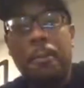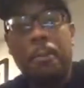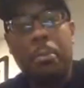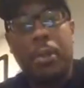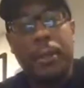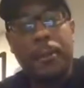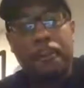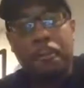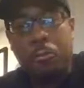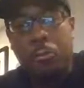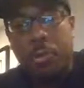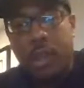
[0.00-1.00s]
But
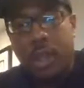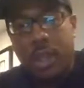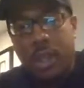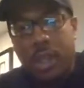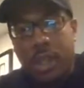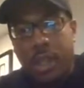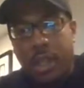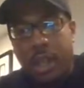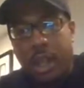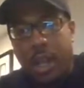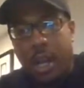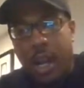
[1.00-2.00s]

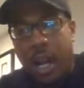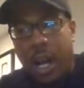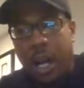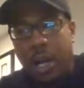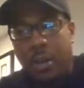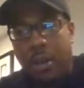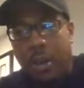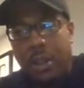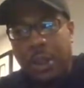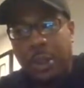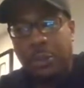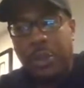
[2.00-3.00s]
I
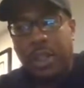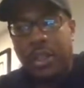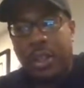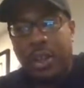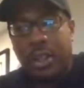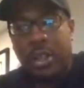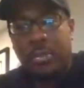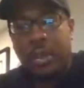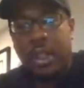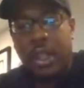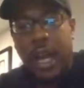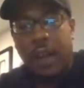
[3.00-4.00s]
also want y'all to
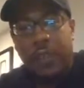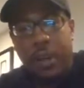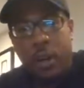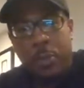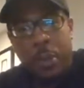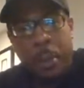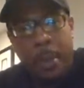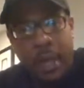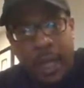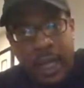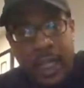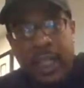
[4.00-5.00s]
have an open
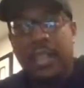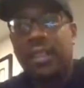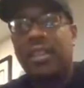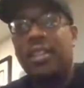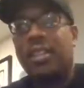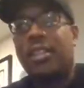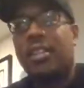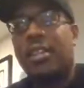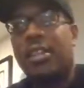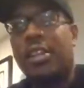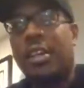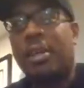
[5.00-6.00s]
mind.
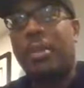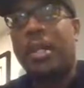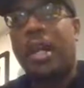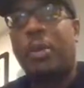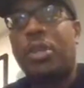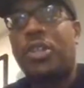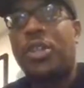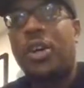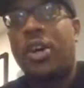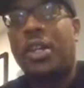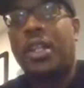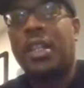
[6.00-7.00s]
You know what I mean? I want
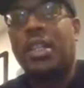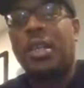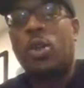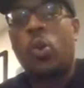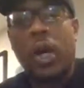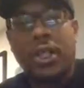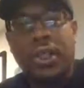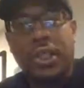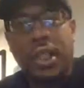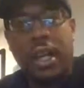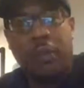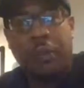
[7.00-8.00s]
y'all to
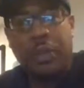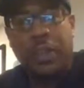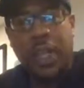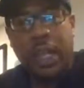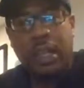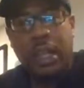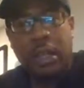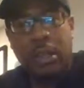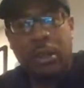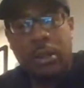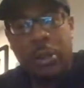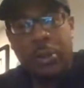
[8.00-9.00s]
question everything, like I
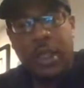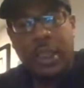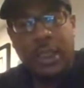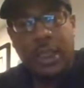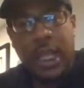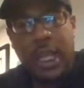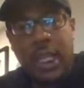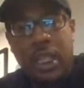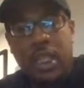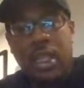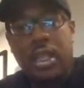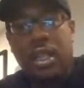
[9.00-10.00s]
always say.
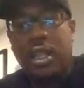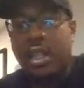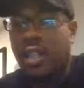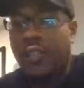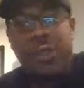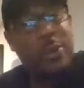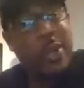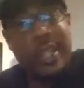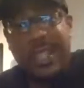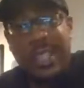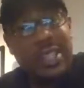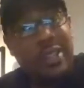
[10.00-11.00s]
And then if you
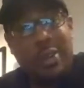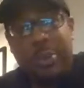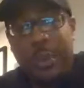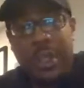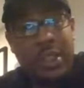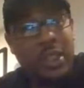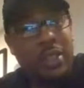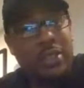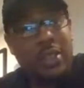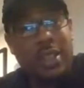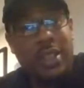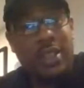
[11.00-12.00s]
ain't did no
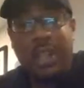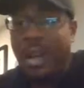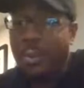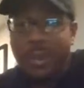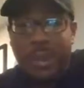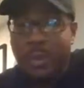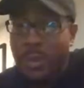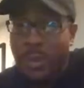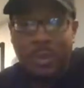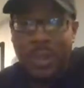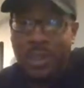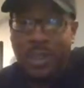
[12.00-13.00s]
research or nothing, I really
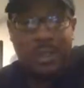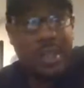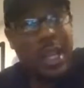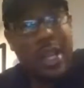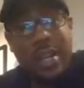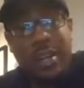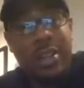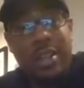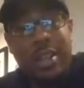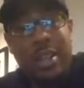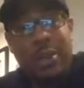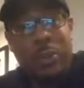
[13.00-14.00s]
too much don't care
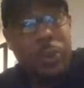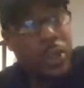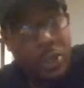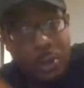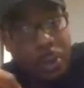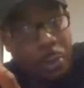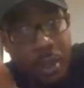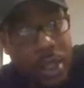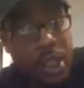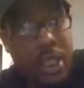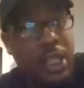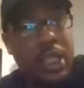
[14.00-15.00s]
what your
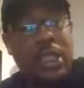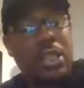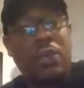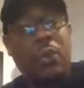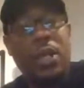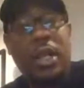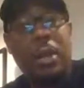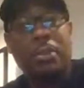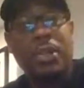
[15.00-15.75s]
opinion is of what I'm